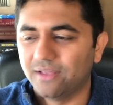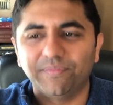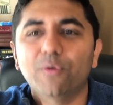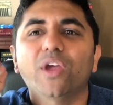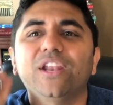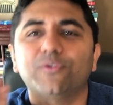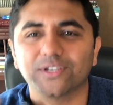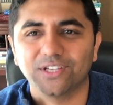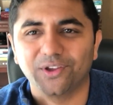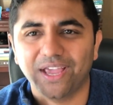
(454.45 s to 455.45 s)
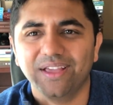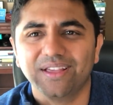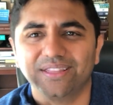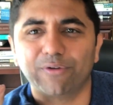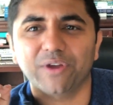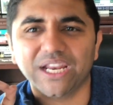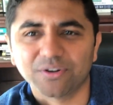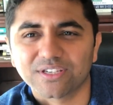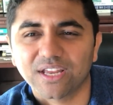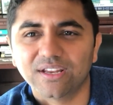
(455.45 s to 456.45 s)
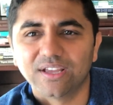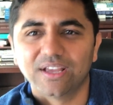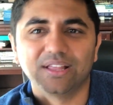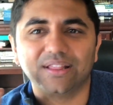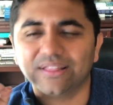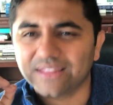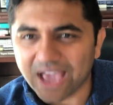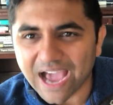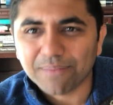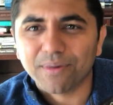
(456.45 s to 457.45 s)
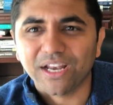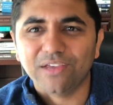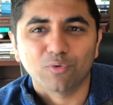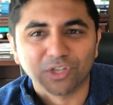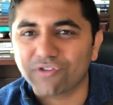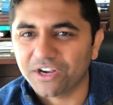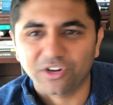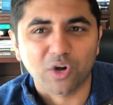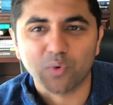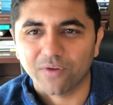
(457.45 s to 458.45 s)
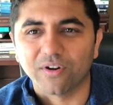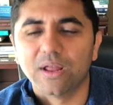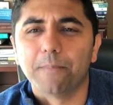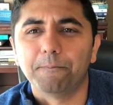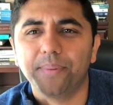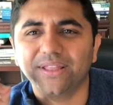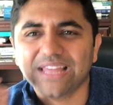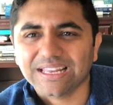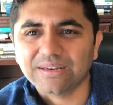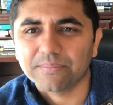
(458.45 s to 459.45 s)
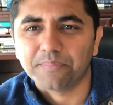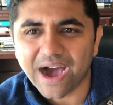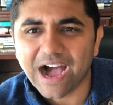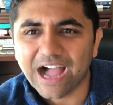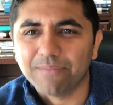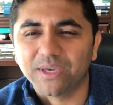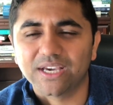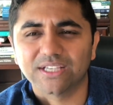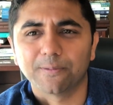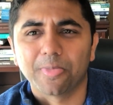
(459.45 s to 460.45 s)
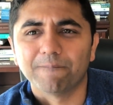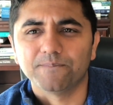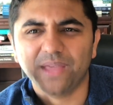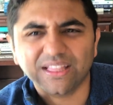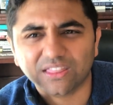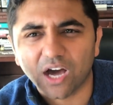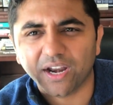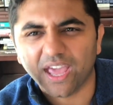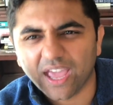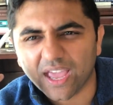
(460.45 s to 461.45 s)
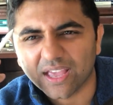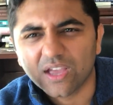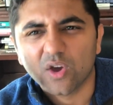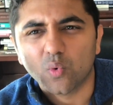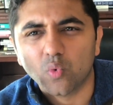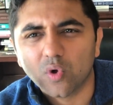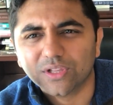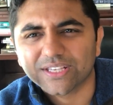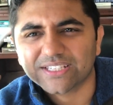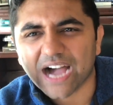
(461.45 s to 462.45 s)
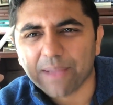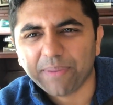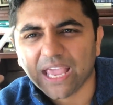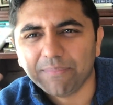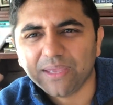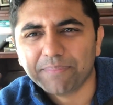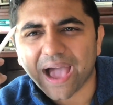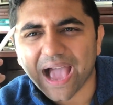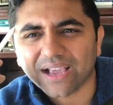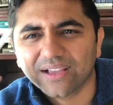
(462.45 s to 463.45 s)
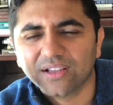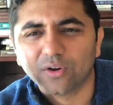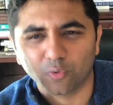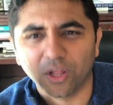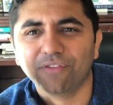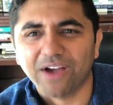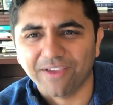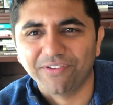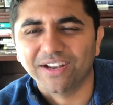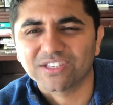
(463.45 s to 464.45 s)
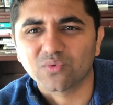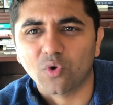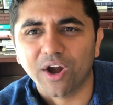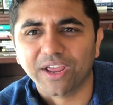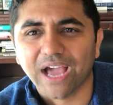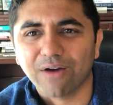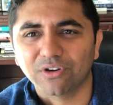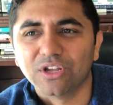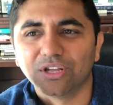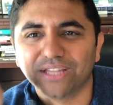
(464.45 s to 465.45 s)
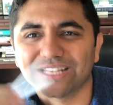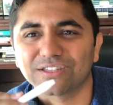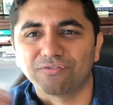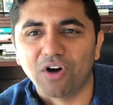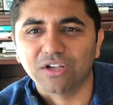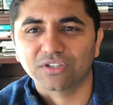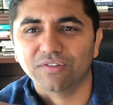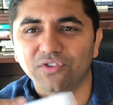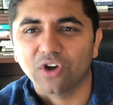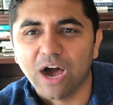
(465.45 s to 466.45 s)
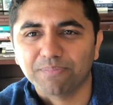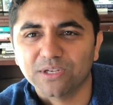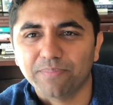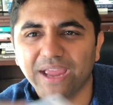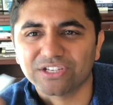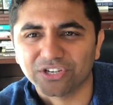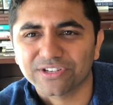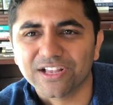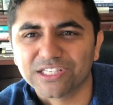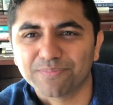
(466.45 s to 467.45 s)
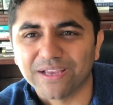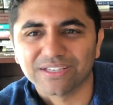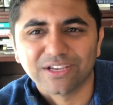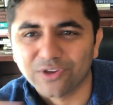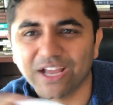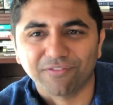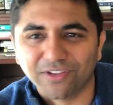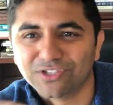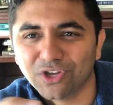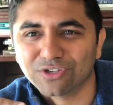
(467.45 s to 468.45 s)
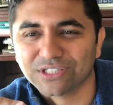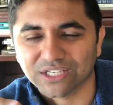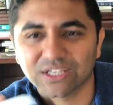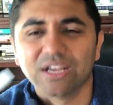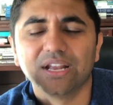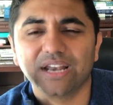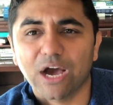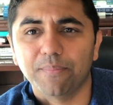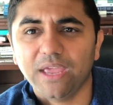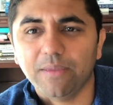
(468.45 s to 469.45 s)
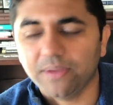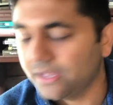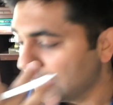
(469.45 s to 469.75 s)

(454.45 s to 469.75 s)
were interested, okay? They were interested, they had money with a credit card, whatever, but they didn't buy because they thought, hey, will this guy pay me back? Well, if it doesn't work out, that's the fault of your opt-in page and your sales page. You gotta fix those things. Now, maybe